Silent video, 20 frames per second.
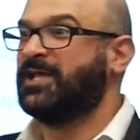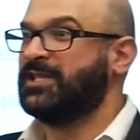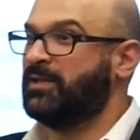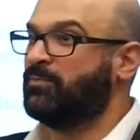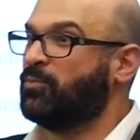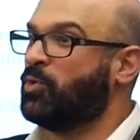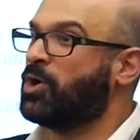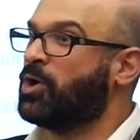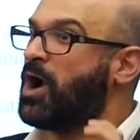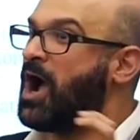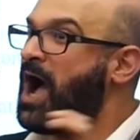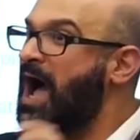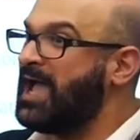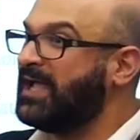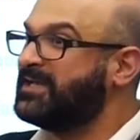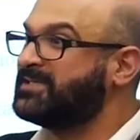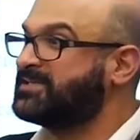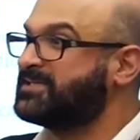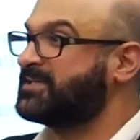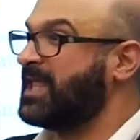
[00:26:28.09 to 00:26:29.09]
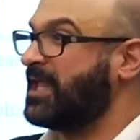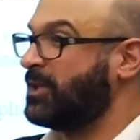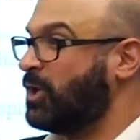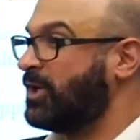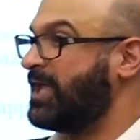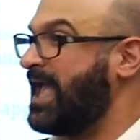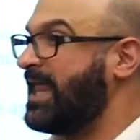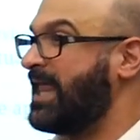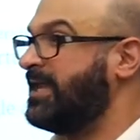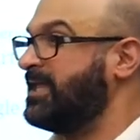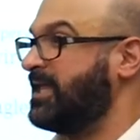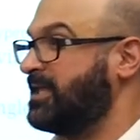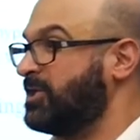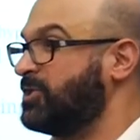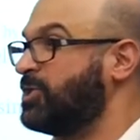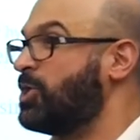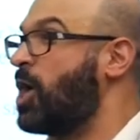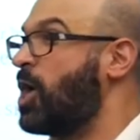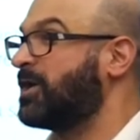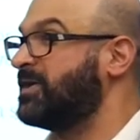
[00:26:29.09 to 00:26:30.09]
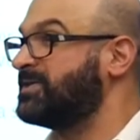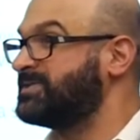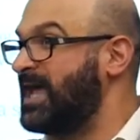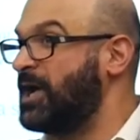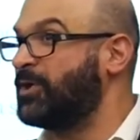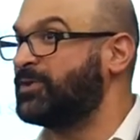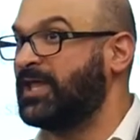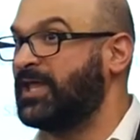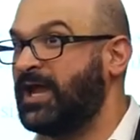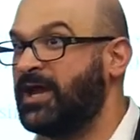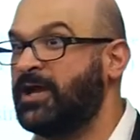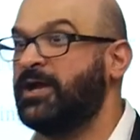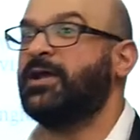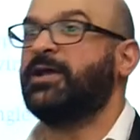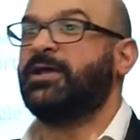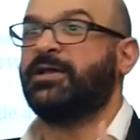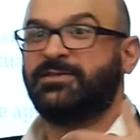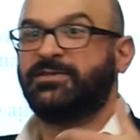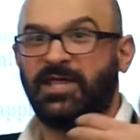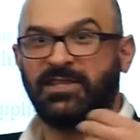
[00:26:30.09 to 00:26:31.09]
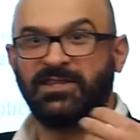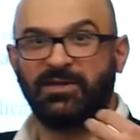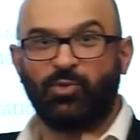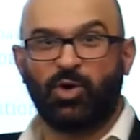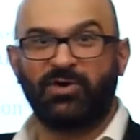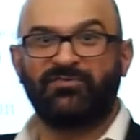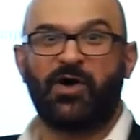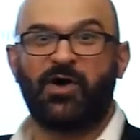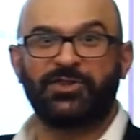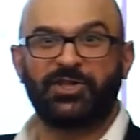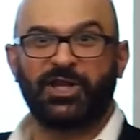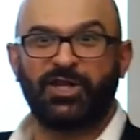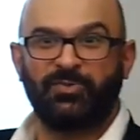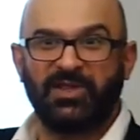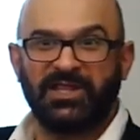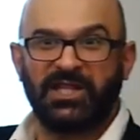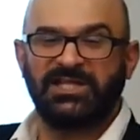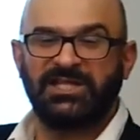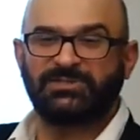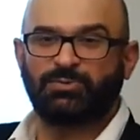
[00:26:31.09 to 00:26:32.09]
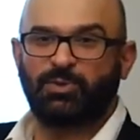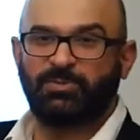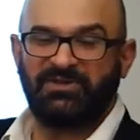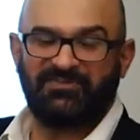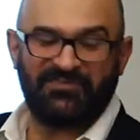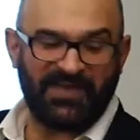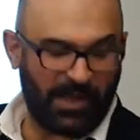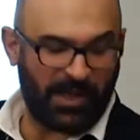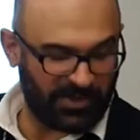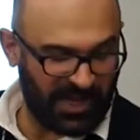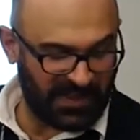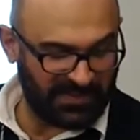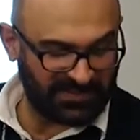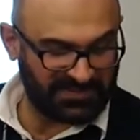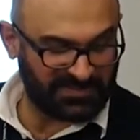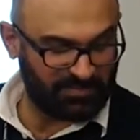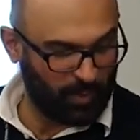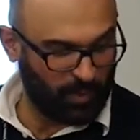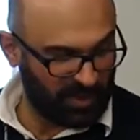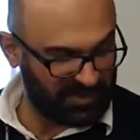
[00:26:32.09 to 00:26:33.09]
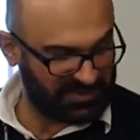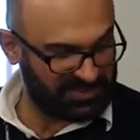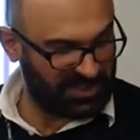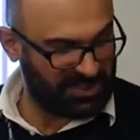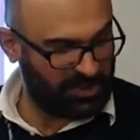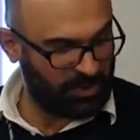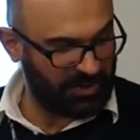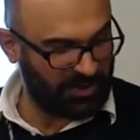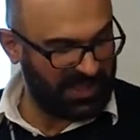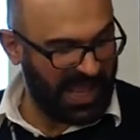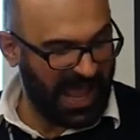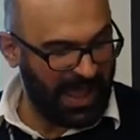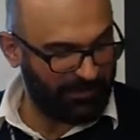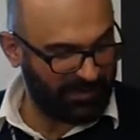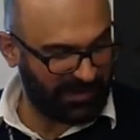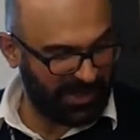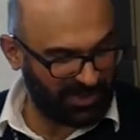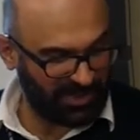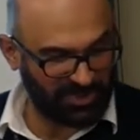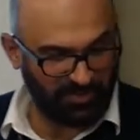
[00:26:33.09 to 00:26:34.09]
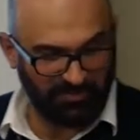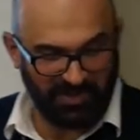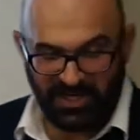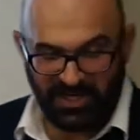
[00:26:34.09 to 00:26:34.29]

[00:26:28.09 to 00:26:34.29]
The more eyes that look at it and the longer it's out there, then the more vulnerabilities will be found and the more secure the application